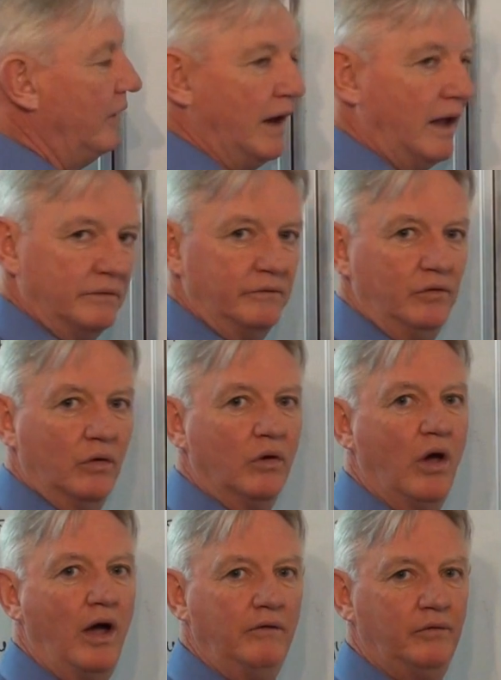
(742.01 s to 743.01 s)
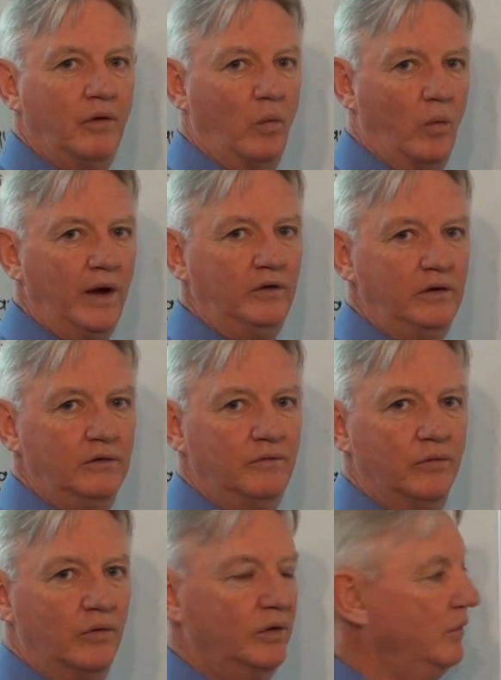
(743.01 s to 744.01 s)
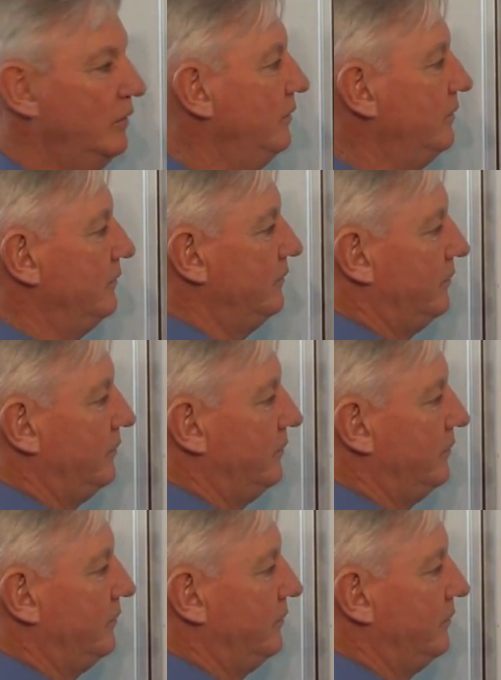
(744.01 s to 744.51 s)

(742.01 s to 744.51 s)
the love of your life waiting for you,